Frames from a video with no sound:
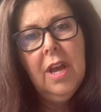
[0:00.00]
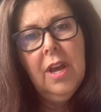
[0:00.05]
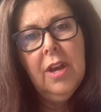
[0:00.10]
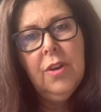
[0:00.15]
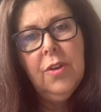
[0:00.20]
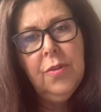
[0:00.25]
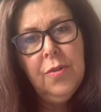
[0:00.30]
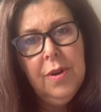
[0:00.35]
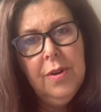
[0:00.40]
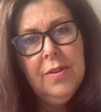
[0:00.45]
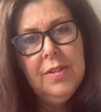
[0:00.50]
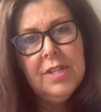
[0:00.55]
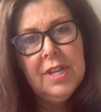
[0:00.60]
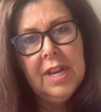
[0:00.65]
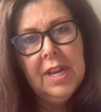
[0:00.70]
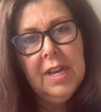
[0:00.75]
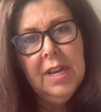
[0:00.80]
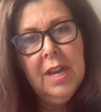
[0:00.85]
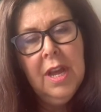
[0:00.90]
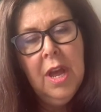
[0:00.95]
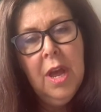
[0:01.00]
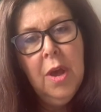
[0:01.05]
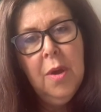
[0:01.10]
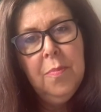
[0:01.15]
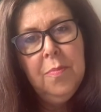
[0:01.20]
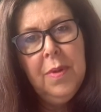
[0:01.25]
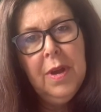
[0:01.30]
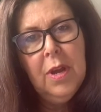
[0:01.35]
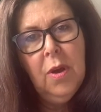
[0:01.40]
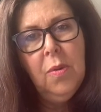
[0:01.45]
cruising,
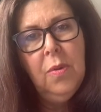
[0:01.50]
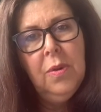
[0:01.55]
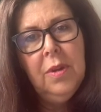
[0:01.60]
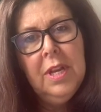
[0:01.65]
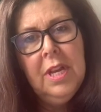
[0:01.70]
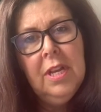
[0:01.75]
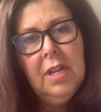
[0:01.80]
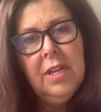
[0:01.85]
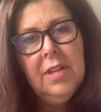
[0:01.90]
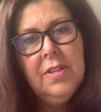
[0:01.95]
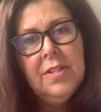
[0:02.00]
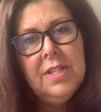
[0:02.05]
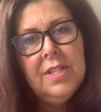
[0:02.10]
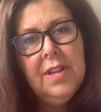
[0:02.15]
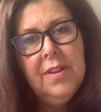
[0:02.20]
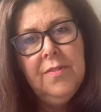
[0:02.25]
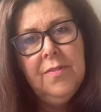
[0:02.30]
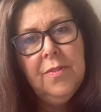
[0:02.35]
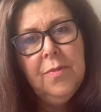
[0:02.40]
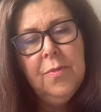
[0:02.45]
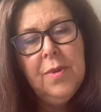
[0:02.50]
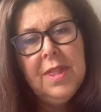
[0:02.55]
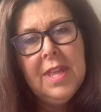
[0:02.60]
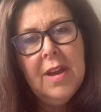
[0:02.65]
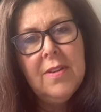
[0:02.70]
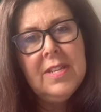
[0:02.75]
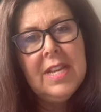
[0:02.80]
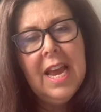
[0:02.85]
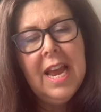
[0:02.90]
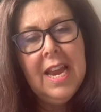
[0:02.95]
but all-inclusive
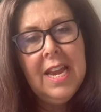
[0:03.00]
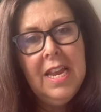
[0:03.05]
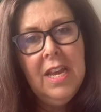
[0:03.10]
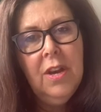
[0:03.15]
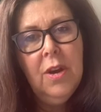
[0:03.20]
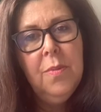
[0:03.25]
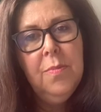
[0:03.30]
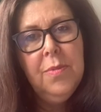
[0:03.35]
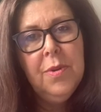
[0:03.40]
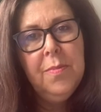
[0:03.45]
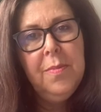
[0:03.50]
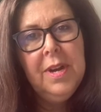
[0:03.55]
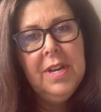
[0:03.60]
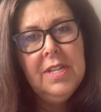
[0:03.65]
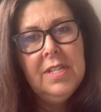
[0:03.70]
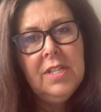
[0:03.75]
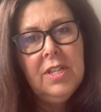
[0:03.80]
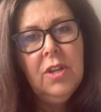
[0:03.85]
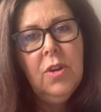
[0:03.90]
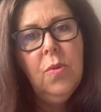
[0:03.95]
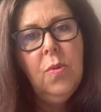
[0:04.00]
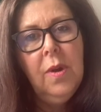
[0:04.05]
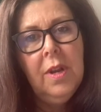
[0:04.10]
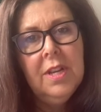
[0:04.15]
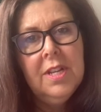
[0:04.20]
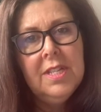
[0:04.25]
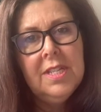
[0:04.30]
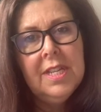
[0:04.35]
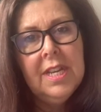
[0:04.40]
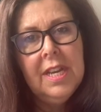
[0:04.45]
without any compromise to
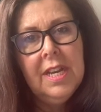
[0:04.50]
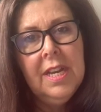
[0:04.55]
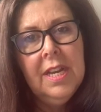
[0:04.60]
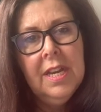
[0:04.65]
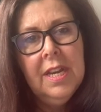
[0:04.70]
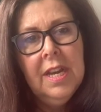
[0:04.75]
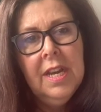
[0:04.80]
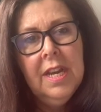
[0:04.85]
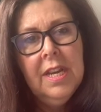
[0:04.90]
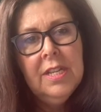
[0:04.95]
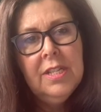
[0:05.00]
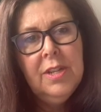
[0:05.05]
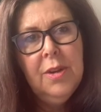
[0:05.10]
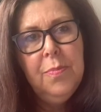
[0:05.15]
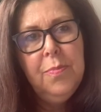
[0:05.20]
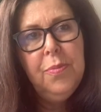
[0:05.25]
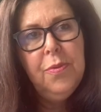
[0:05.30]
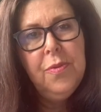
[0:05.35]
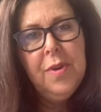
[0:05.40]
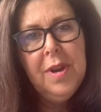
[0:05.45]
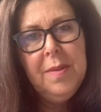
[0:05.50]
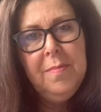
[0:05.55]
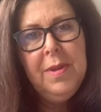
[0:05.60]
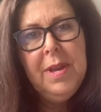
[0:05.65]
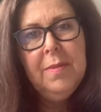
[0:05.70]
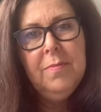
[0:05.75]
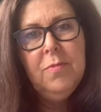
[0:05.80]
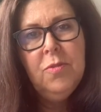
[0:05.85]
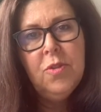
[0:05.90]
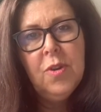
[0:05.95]
quality. So
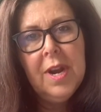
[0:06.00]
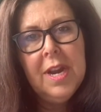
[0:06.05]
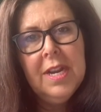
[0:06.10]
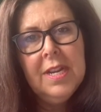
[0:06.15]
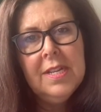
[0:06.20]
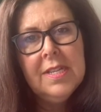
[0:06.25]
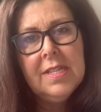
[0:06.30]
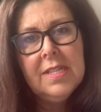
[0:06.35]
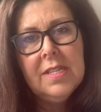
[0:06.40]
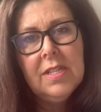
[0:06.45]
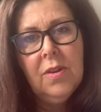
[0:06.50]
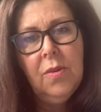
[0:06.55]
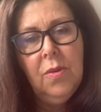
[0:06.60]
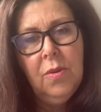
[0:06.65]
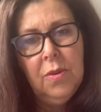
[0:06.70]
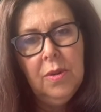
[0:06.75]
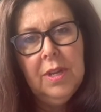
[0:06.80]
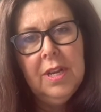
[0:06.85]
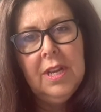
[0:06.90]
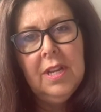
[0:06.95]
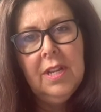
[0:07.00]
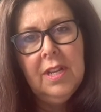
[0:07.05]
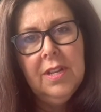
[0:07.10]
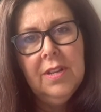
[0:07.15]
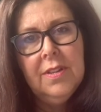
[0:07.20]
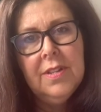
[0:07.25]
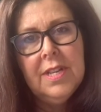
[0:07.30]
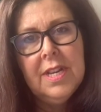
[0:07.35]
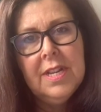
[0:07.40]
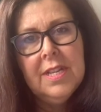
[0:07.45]
premium drinks all
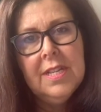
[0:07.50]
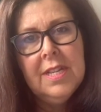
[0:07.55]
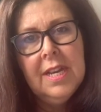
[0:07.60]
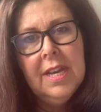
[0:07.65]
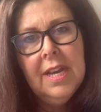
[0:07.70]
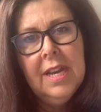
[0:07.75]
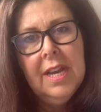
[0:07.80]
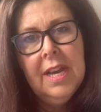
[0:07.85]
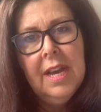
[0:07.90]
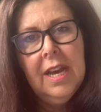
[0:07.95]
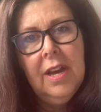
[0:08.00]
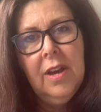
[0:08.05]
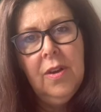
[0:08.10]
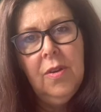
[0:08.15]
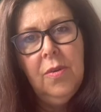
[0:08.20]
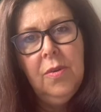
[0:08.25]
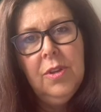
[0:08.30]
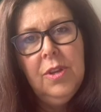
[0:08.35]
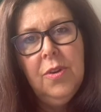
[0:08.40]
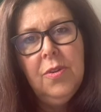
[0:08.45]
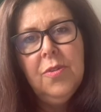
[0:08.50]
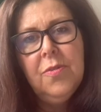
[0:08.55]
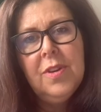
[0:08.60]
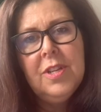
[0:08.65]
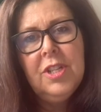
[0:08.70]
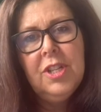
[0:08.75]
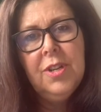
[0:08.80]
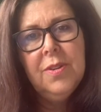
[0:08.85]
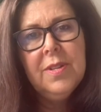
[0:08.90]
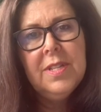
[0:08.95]
included, all your
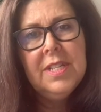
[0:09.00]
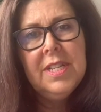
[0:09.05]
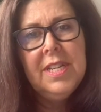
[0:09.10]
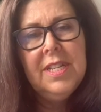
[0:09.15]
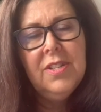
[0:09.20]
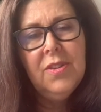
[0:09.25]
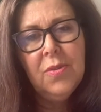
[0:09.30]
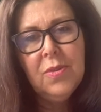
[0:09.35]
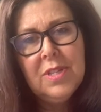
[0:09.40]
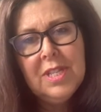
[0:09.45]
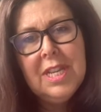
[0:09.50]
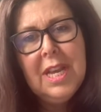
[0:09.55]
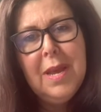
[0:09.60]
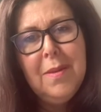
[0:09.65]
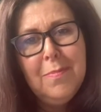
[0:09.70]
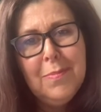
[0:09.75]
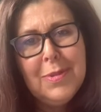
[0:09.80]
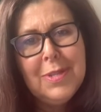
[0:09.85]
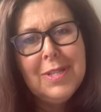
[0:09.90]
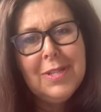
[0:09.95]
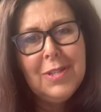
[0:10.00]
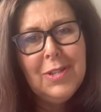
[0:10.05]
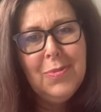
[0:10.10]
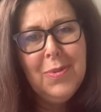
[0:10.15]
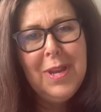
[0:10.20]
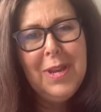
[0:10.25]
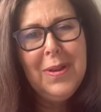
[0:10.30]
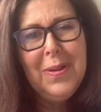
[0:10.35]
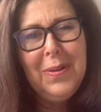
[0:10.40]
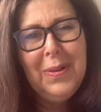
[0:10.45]
gratuities or tips as
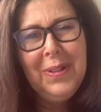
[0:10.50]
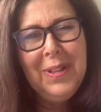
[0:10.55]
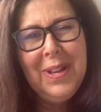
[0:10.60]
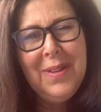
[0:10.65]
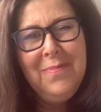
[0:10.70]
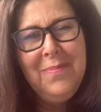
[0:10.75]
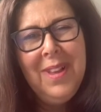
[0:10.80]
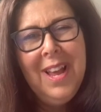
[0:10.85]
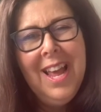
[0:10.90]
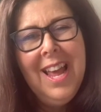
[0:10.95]
we call them,